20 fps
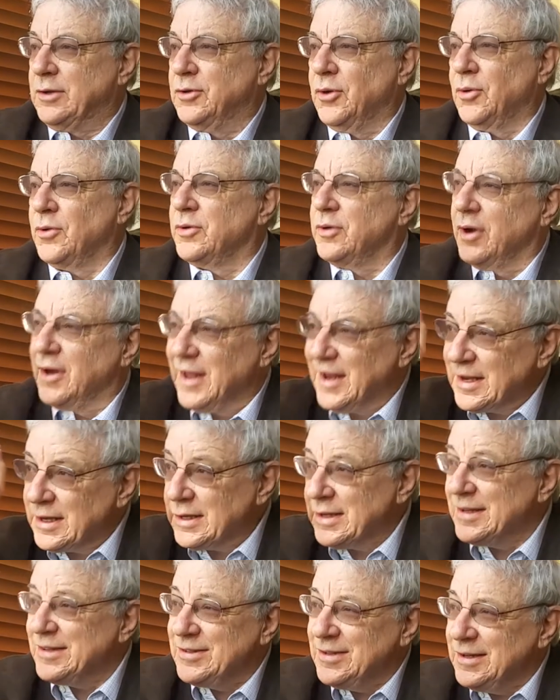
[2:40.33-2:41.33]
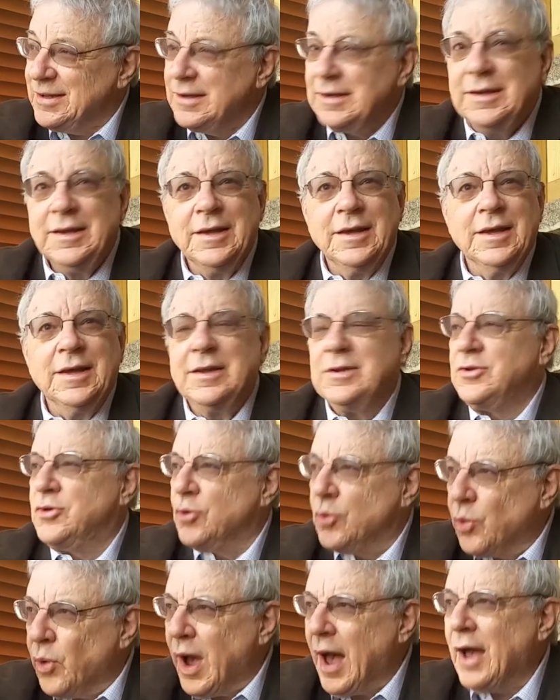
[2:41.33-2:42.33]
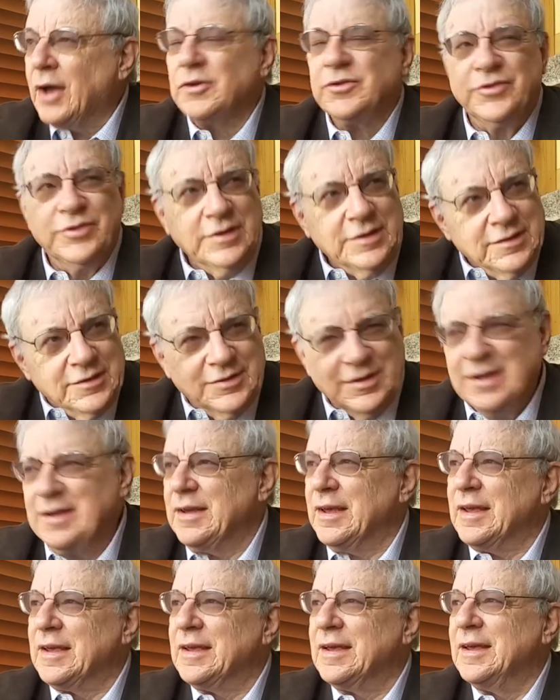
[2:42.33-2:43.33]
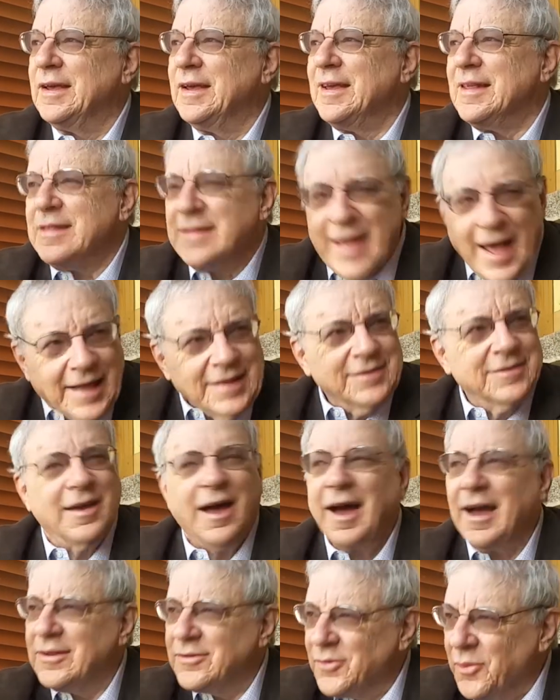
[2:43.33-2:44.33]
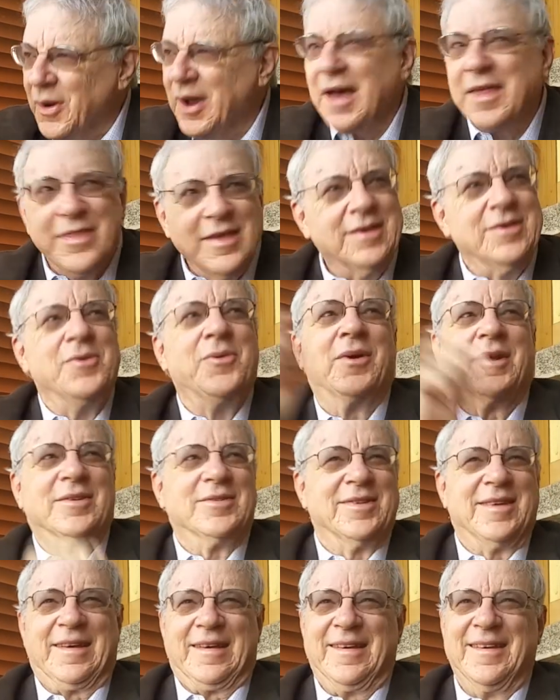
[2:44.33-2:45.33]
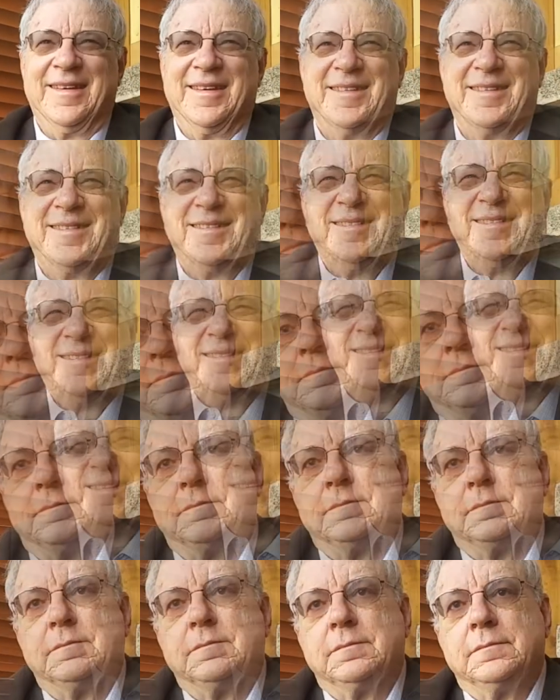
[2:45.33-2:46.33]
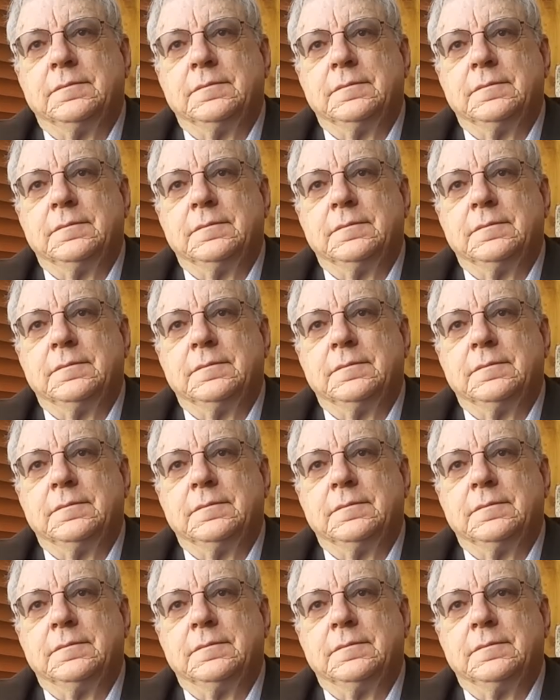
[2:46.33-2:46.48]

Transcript: told her, listen to how she's singing that's the way I think you ought to think. Wow. You've devoted a